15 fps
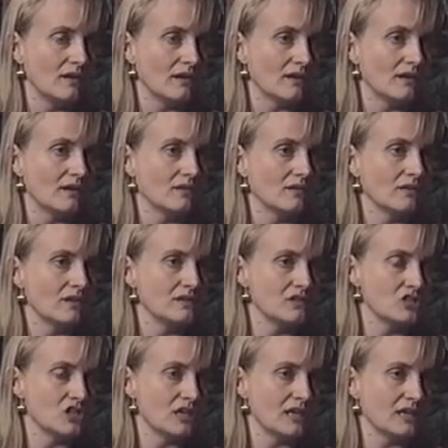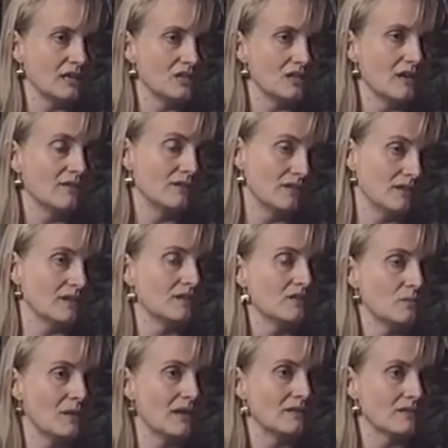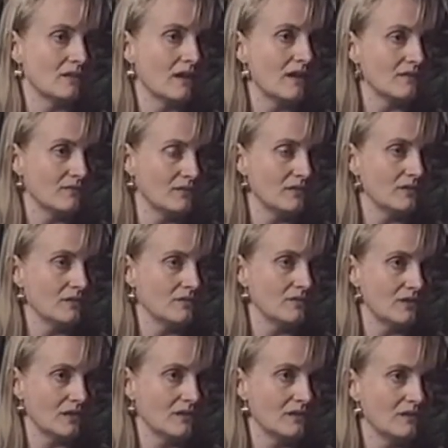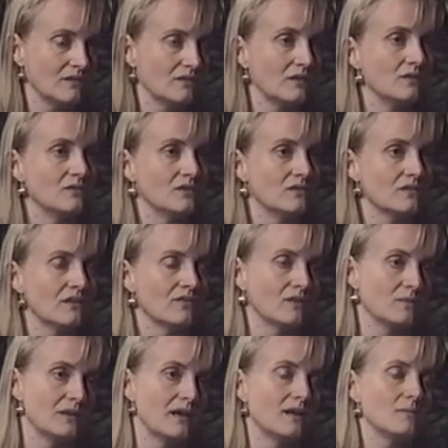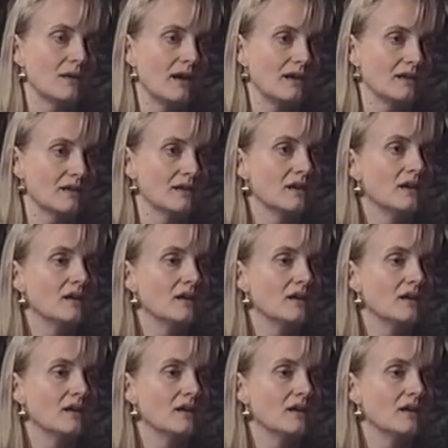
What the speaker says: And let's change everything in this pet's life to fix it instead of just giving him an antibiotic